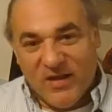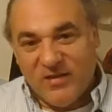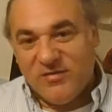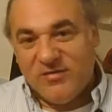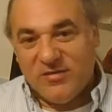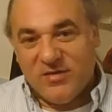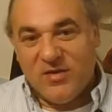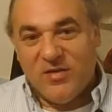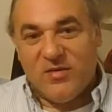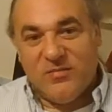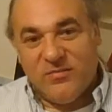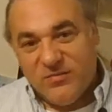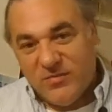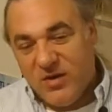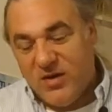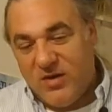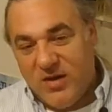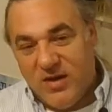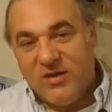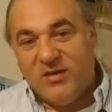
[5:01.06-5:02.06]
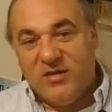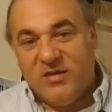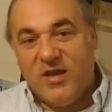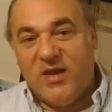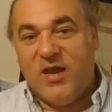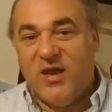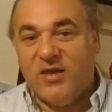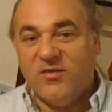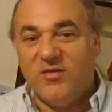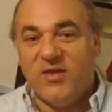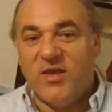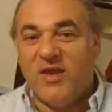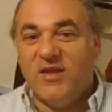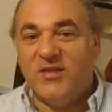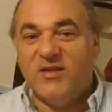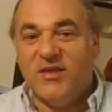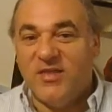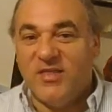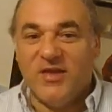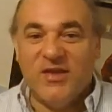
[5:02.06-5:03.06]
so, you know, I, I actually can't
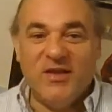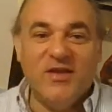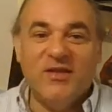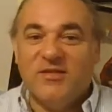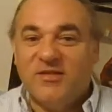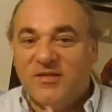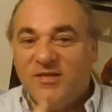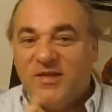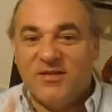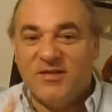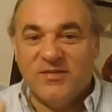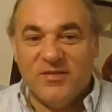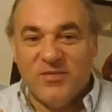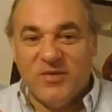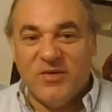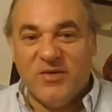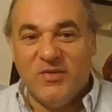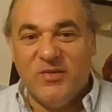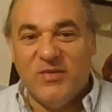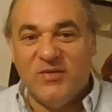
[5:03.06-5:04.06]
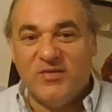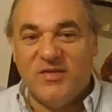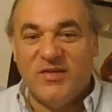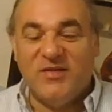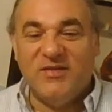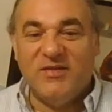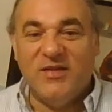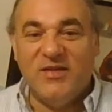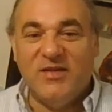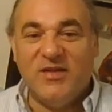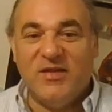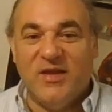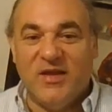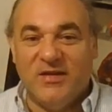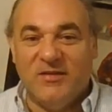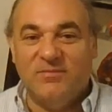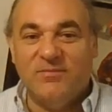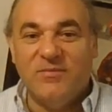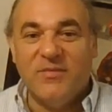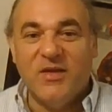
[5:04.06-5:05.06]
take the hits that someone who is 18 can.
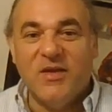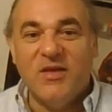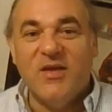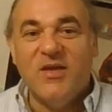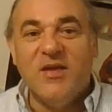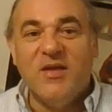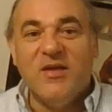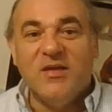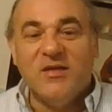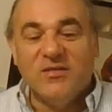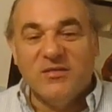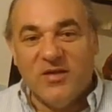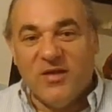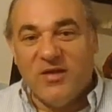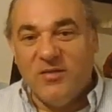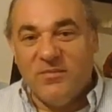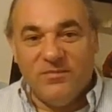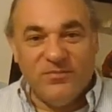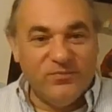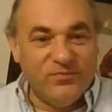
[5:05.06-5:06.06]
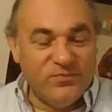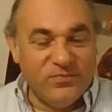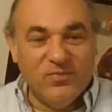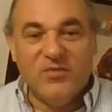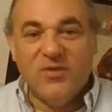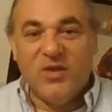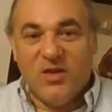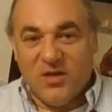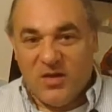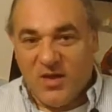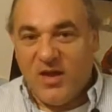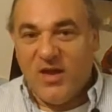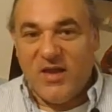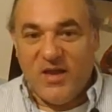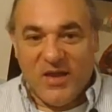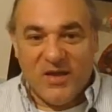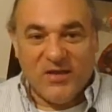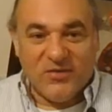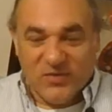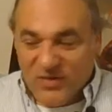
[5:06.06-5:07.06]
So, you know, I
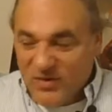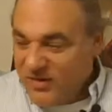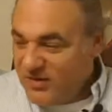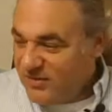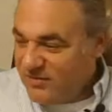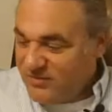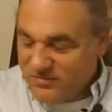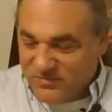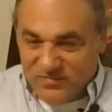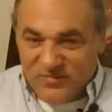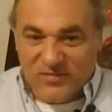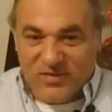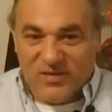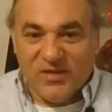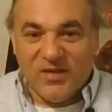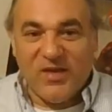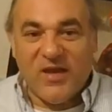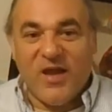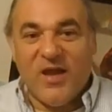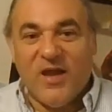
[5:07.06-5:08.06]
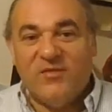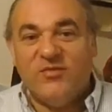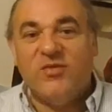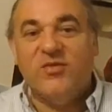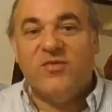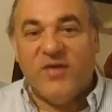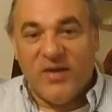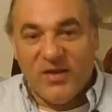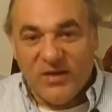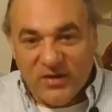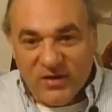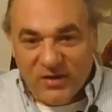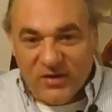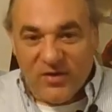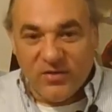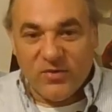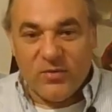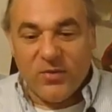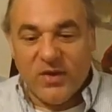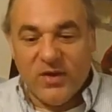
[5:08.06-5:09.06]
actually have to find
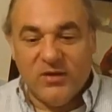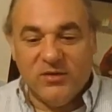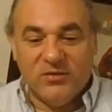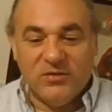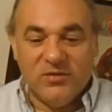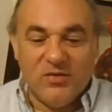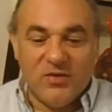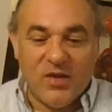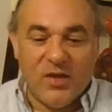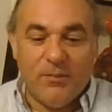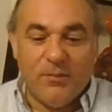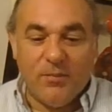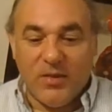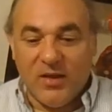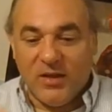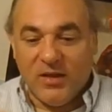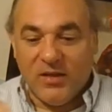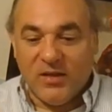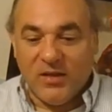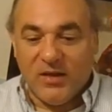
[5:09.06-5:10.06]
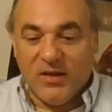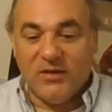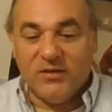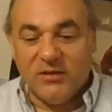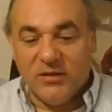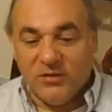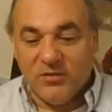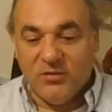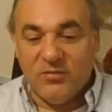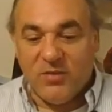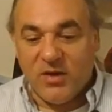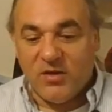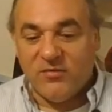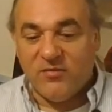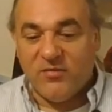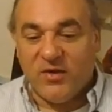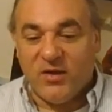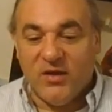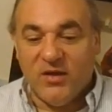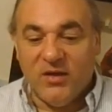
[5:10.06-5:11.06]
another way to get my karate to
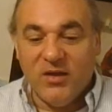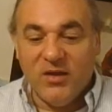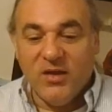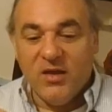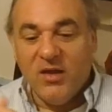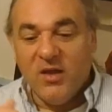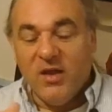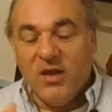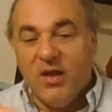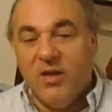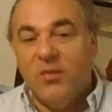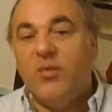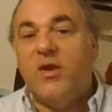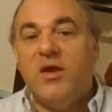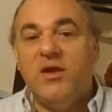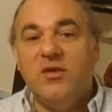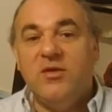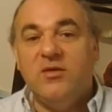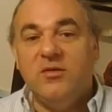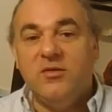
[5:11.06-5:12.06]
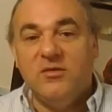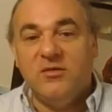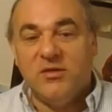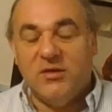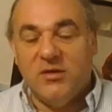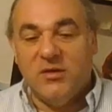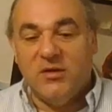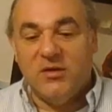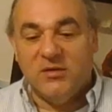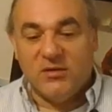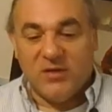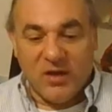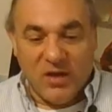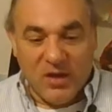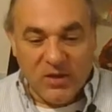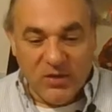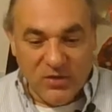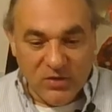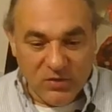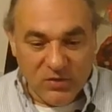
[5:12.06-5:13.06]
modify. And what I use is
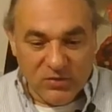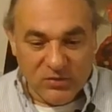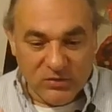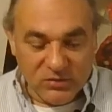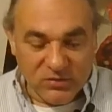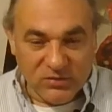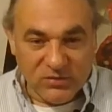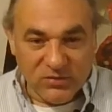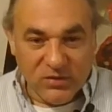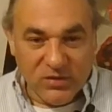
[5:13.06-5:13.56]
I use